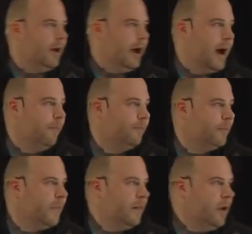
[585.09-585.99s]

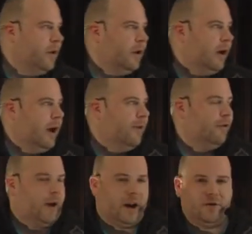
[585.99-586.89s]

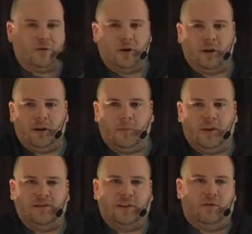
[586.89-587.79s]
For Android, it
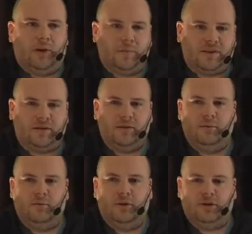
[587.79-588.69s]
means Eclipse,
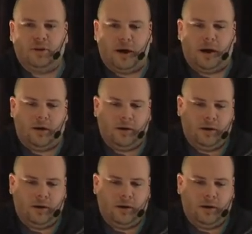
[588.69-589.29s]
which for